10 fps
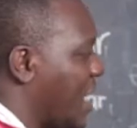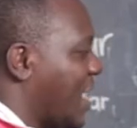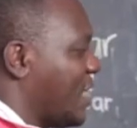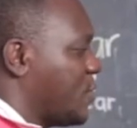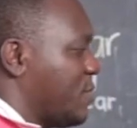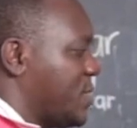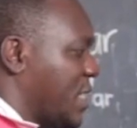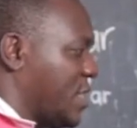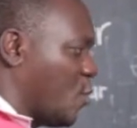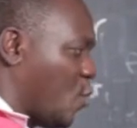like as you have
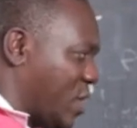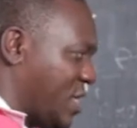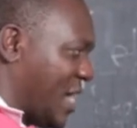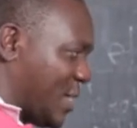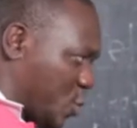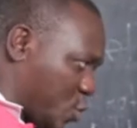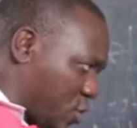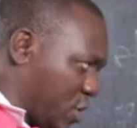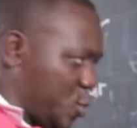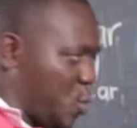said, when it has also
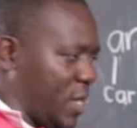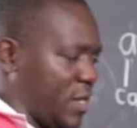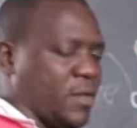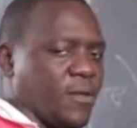this one?